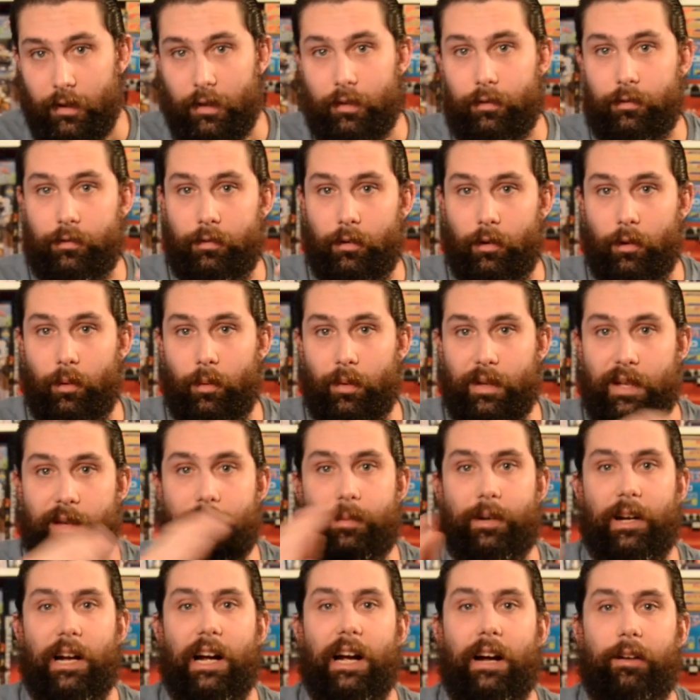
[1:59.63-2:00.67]
So keep
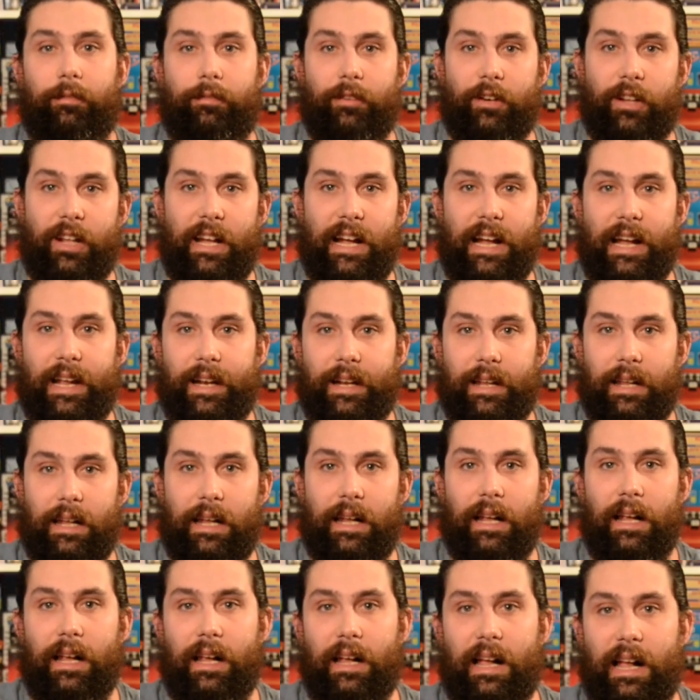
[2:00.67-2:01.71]
an eye out for that.
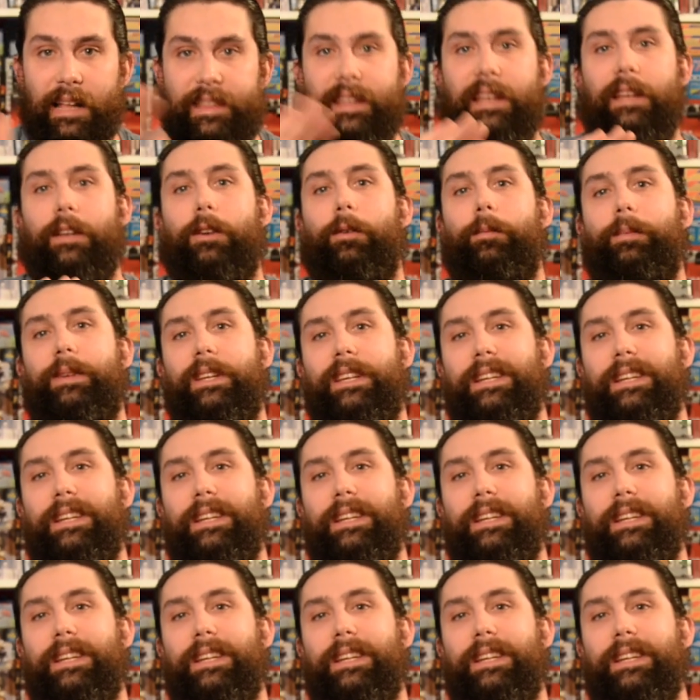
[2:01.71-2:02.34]
I think it'll be